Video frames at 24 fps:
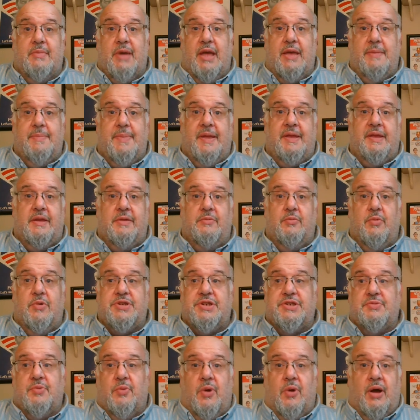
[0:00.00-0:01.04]
my opinion, which
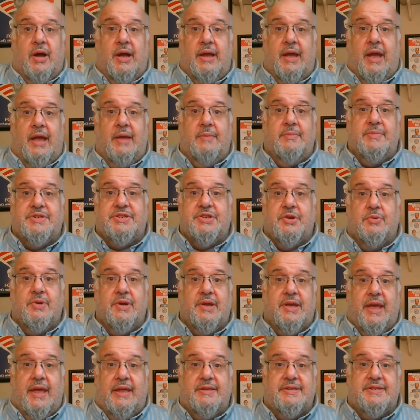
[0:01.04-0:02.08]
is why I'm so
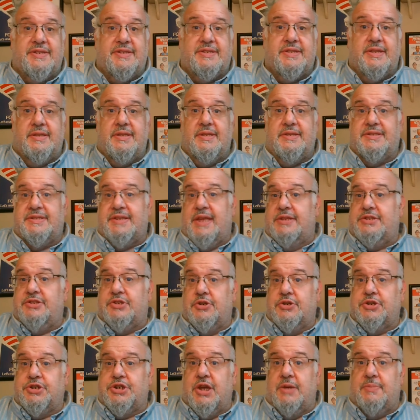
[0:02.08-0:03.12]
against
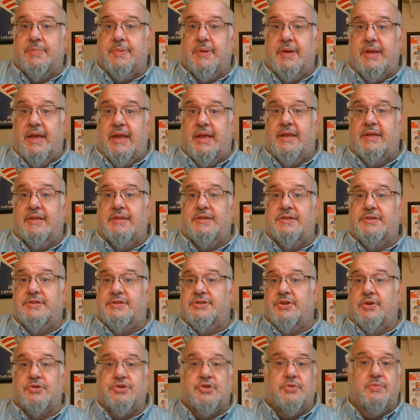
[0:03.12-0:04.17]
censorship in
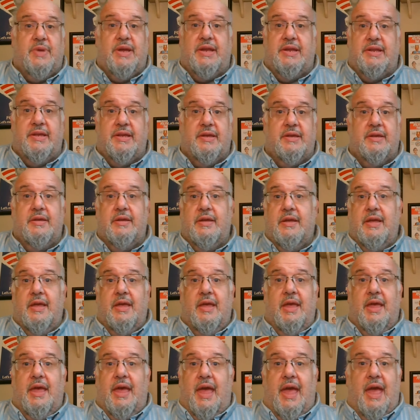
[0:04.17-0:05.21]
social media
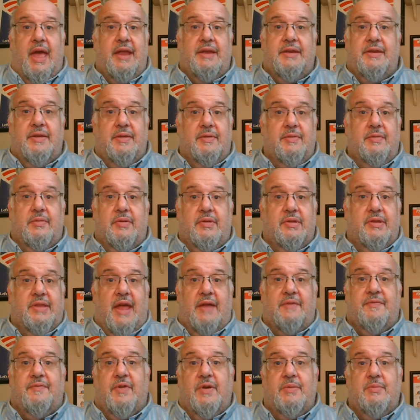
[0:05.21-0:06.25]
and
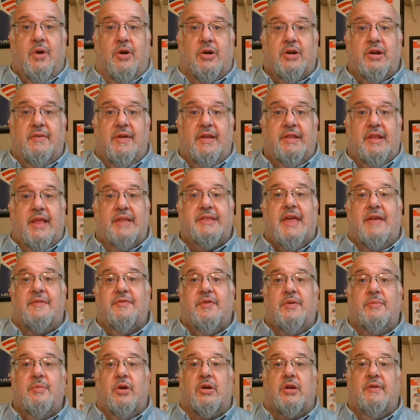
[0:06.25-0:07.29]
that free market of, let that
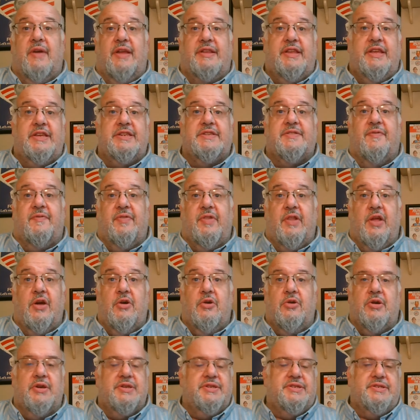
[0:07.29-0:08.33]
free market of ideas flow
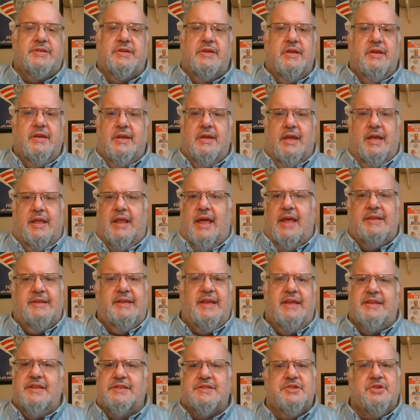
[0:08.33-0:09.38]
because an
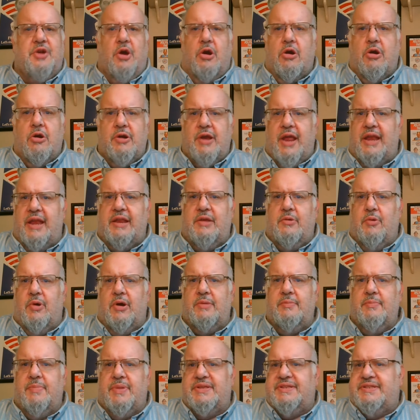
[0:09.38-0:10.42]
idea doesn't hurt
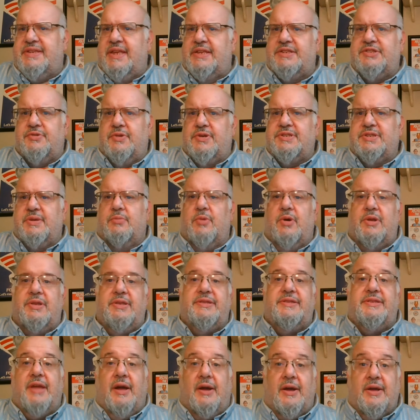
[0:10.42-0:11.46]
anyone, but censoring someone
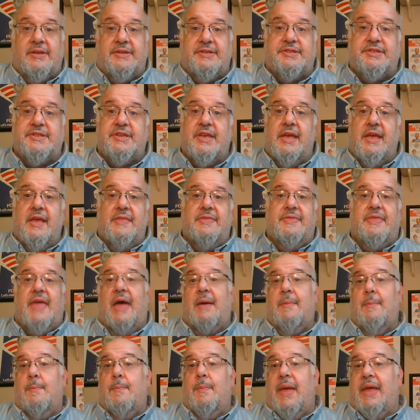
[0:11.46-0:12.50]
does.
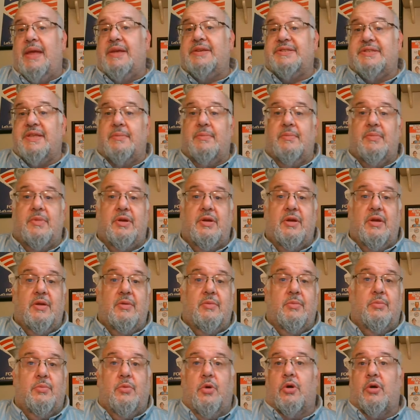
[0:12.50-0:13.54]
That makes them
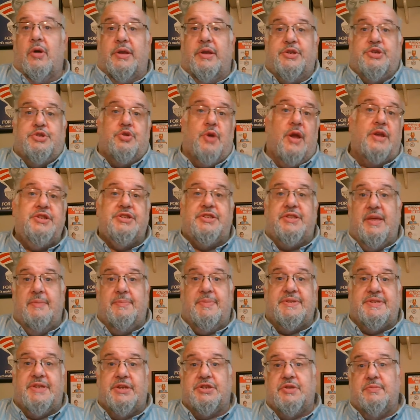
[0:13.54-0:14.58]
more entrenched in their
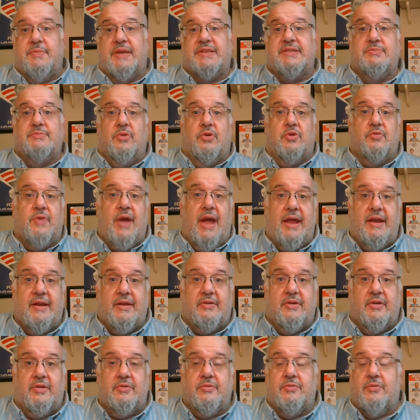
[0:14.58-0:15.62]
position, makes them more
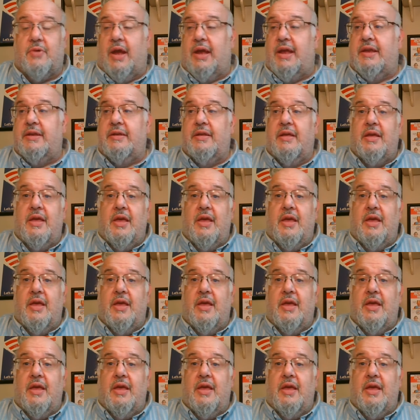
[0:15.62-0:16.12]
radical, right?